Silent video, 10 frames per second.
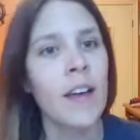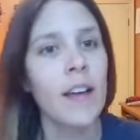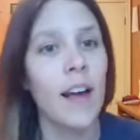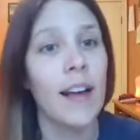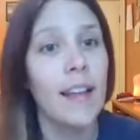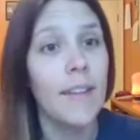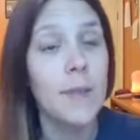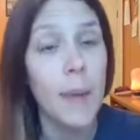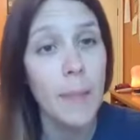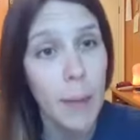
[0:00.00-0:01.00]
Kai loves
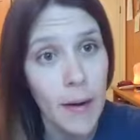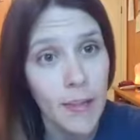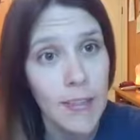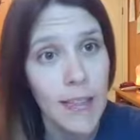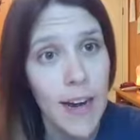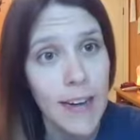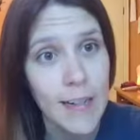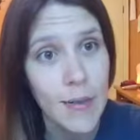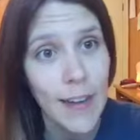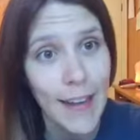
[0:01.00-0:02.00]
mud puddles and I
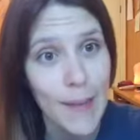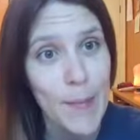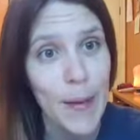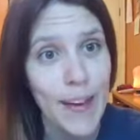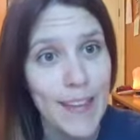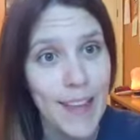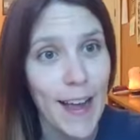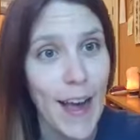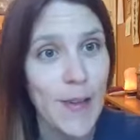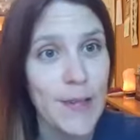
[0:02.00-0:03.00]
don't like it because I
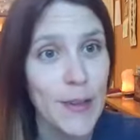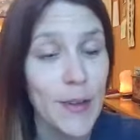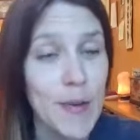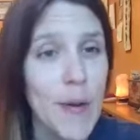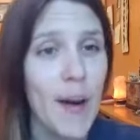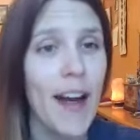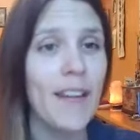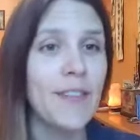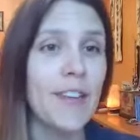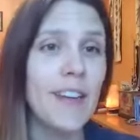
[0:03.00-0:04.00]
have to groom her
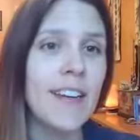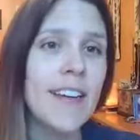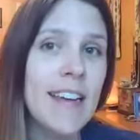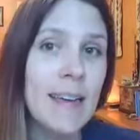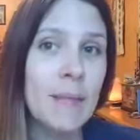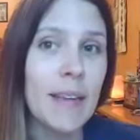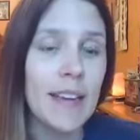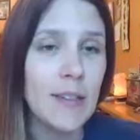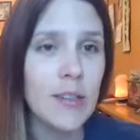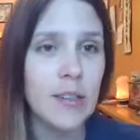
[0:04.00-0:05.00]
after,
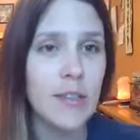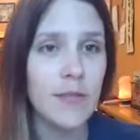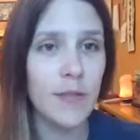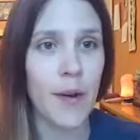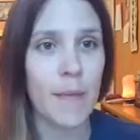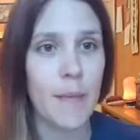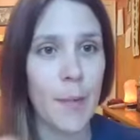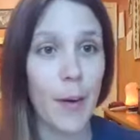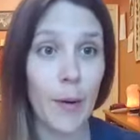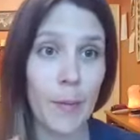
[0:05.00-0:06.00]
because she, from
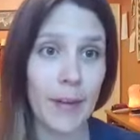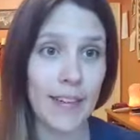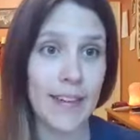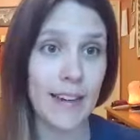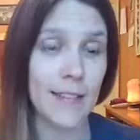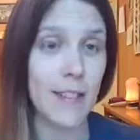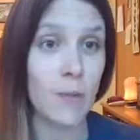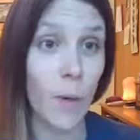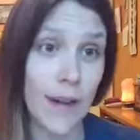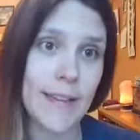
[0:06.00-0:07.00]
about her belly down, she's
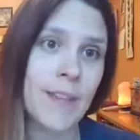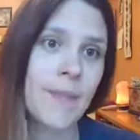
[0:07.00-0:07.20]
white.